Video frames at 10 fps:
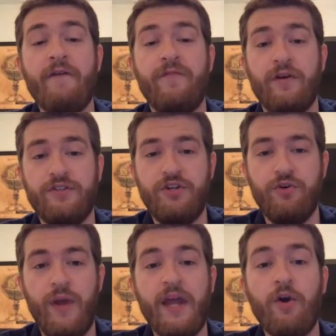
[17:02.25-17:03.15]
effort
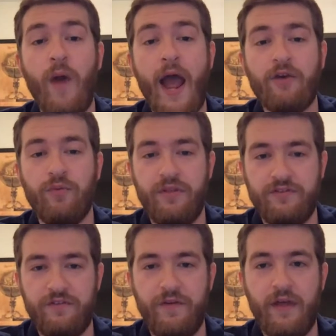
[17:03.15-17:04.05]
to interact with the
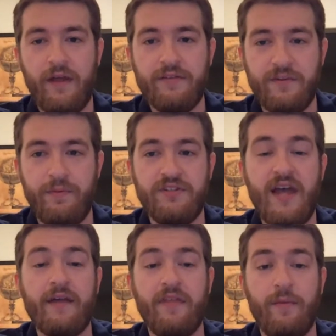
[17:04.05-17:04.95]
civilians and
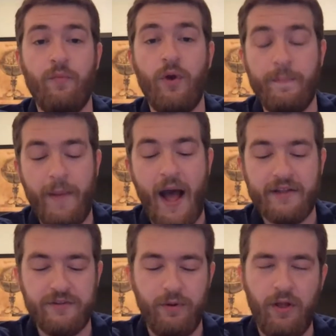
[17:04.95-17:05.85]
protect them when
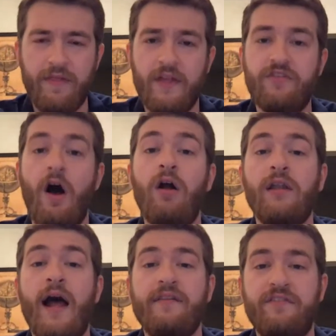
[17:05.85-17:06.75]
possible. And this all
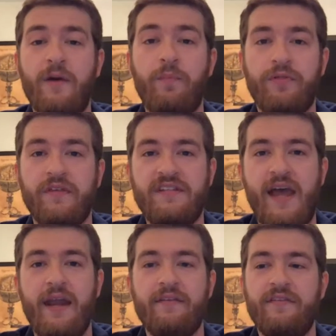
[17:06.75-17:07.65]
lines up with the
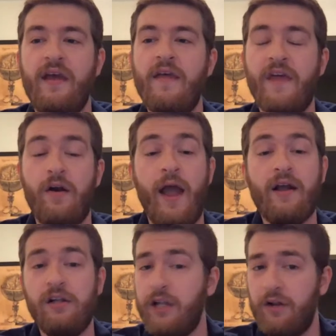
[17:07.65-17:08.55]
tenets that are
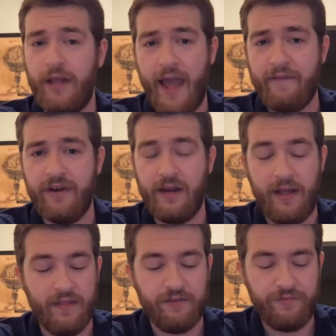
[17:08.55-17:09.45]
clearly evident
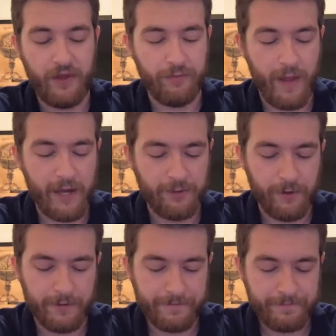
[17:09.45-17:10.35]
in this field
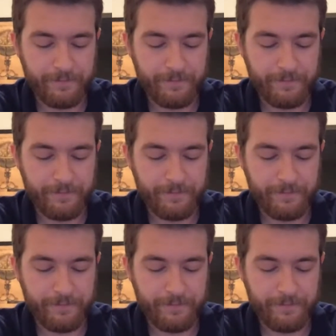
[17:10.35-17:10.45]
manual.